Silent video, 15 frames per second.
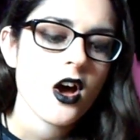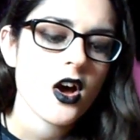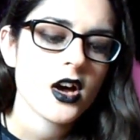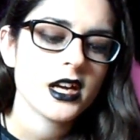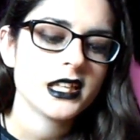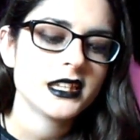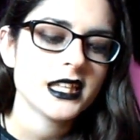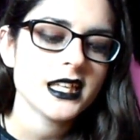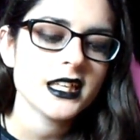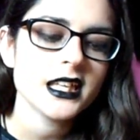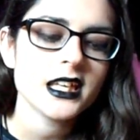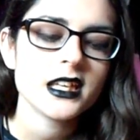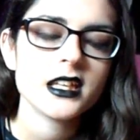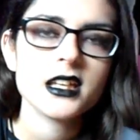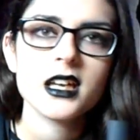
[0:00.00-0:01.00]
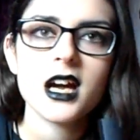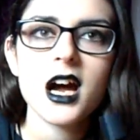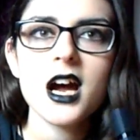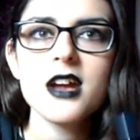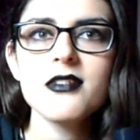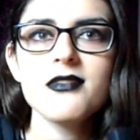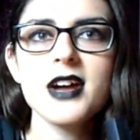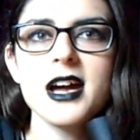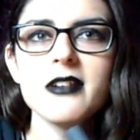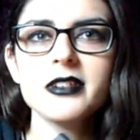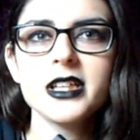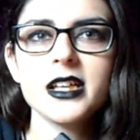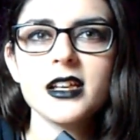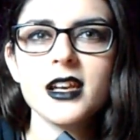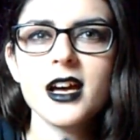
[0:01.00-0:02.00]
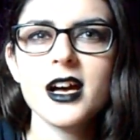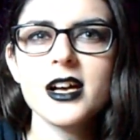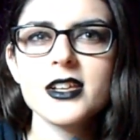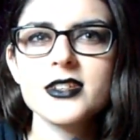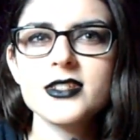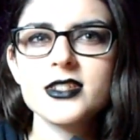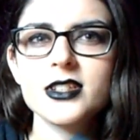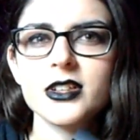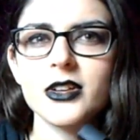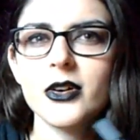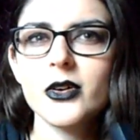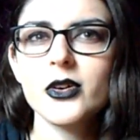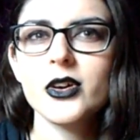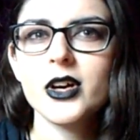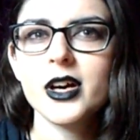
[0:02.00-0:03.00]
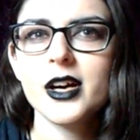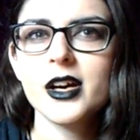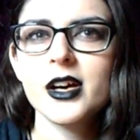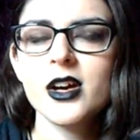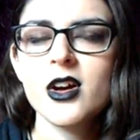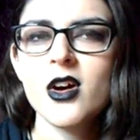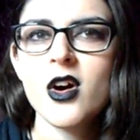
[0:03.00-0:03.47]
I think it, I found it lasts longer